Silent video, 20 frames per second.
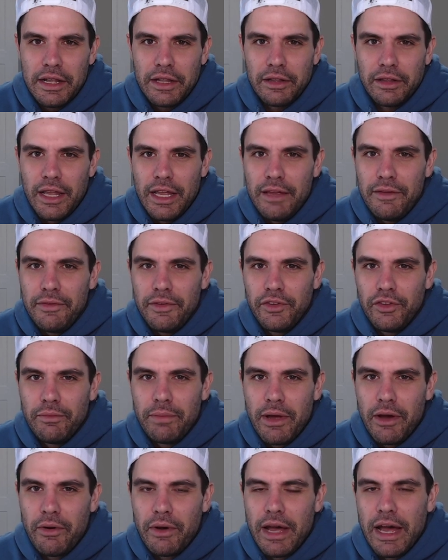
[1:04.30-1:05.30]
Life is
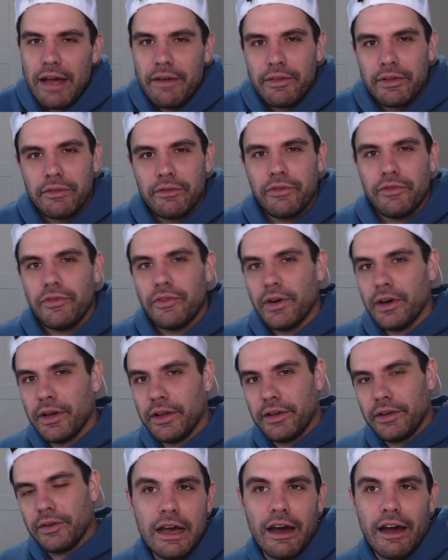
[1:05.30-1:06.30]
about having
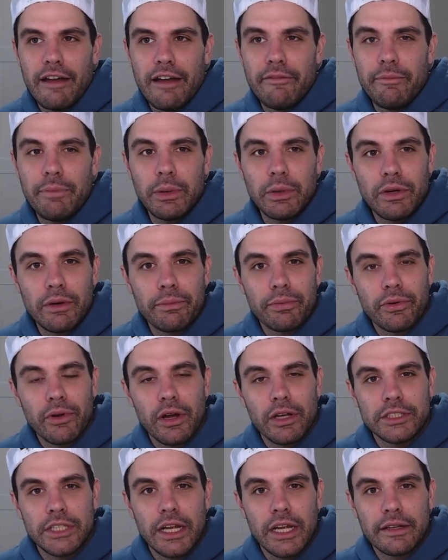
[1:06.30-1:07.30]
fun. I built a
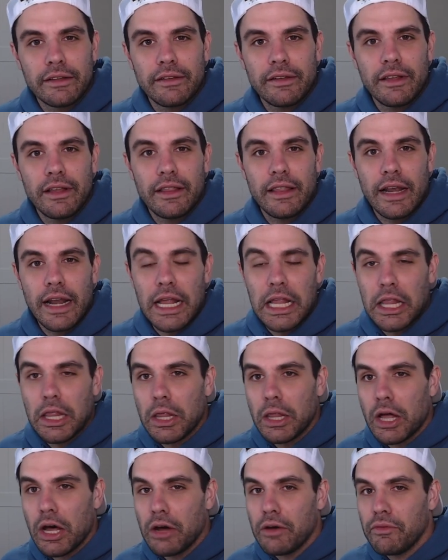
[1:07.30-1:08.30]
project that I
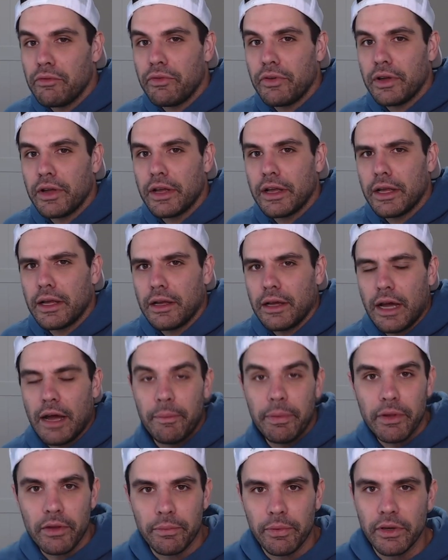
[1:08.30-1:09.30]
love. I
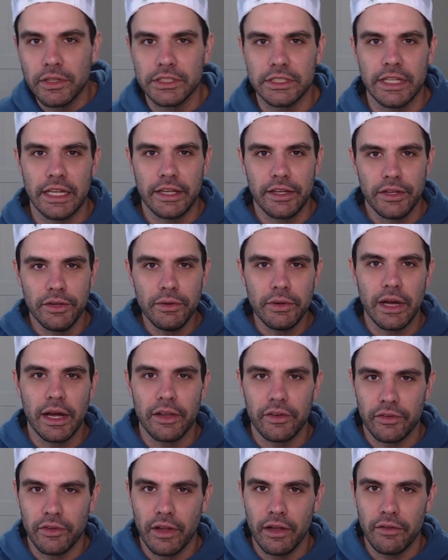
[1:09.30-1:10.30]
built a project that you
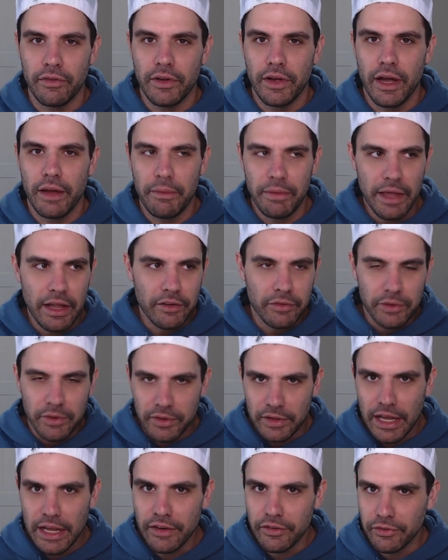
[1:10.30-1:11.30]
guys love. I mean, that's
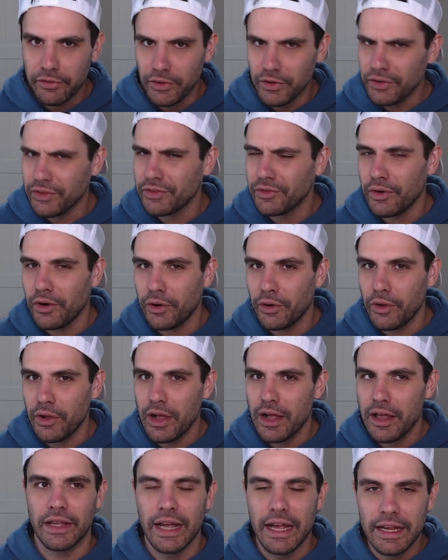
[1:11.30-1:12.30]
what that's first of all,
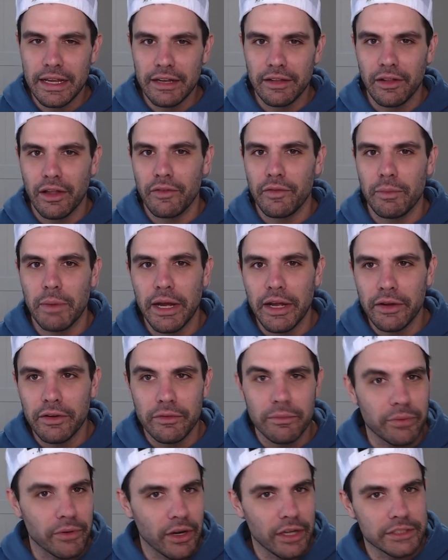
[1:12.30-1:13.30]
like I could love my
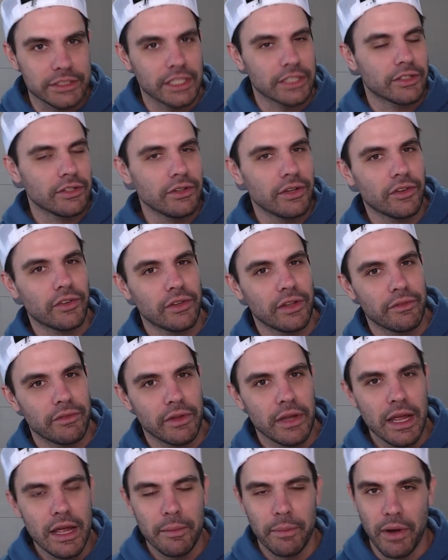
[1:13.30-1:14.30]
own project. Who doesn't love
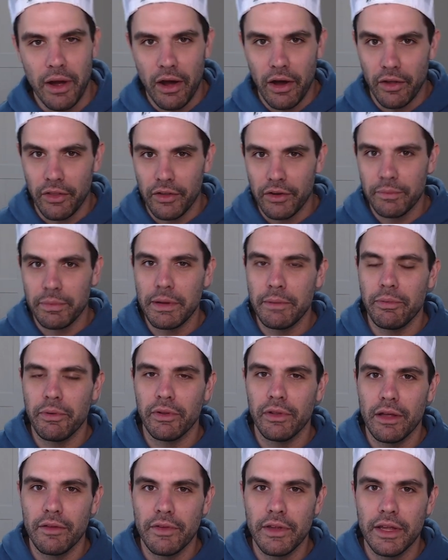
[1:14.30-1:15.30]
it? But other people
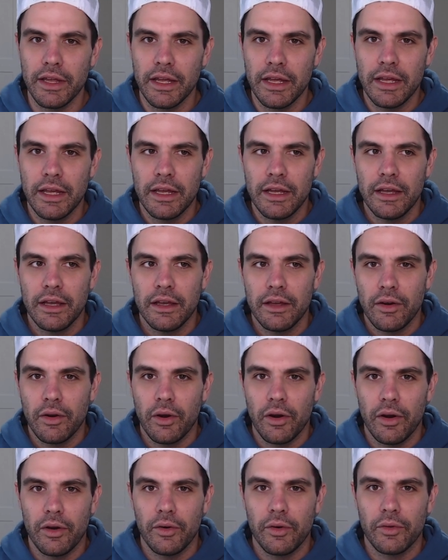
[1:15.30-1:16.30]
love it.
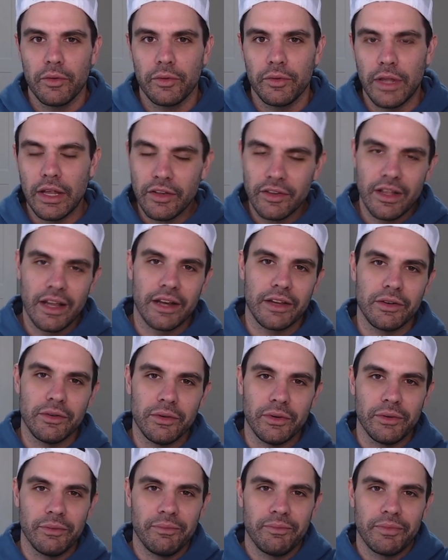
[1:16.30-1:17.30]
That's kind of
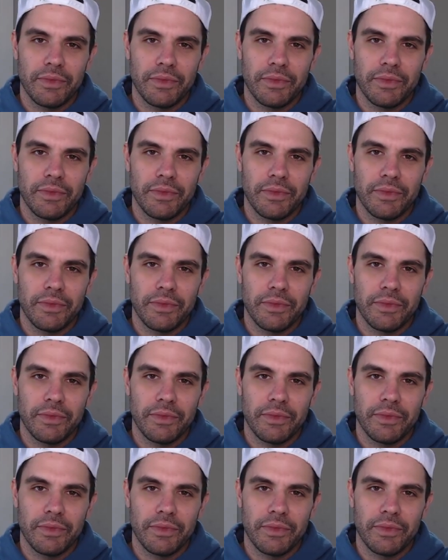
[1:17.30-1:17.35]
cool.